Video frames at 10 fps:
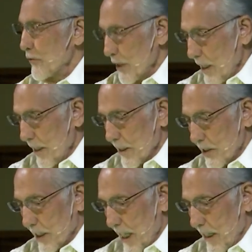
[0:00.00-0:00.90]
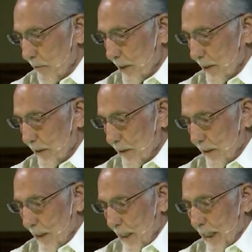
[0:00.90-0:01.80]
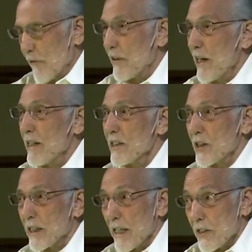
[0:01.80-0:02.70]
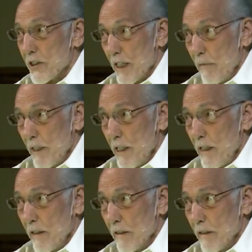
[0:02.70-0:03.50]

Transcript: run, escape. If there is a Gethsemane,